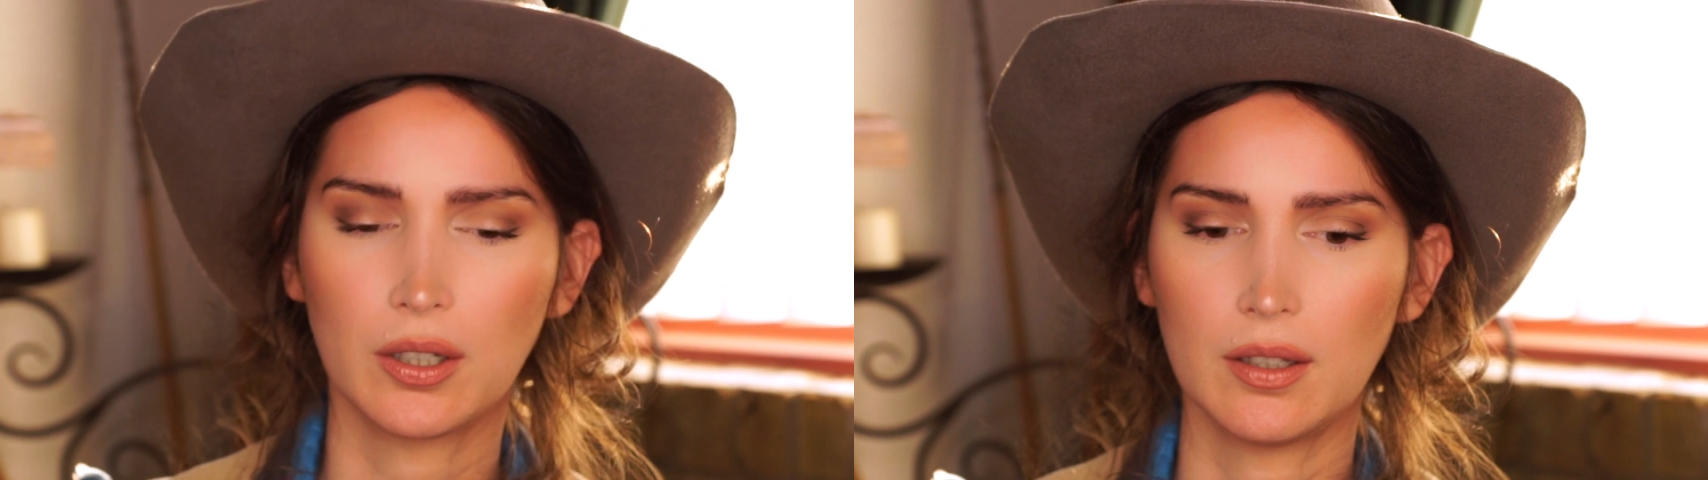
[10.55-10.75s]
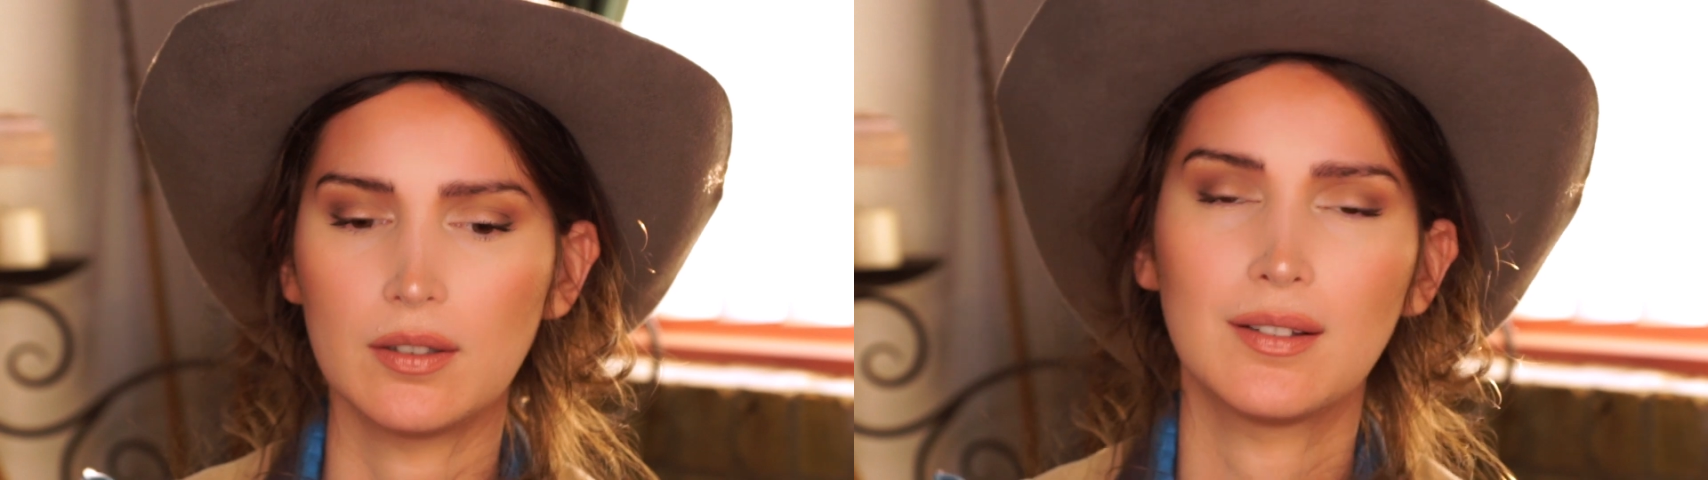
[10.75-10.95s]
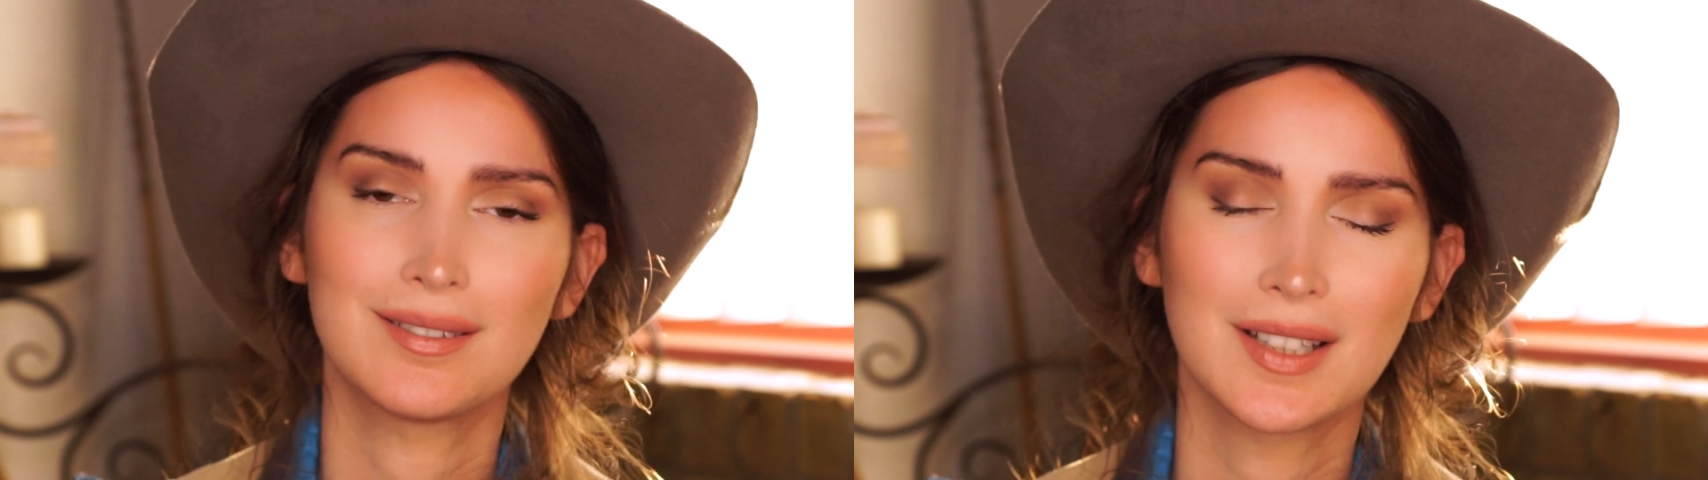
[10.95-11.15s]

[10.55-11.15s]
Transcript: Okay,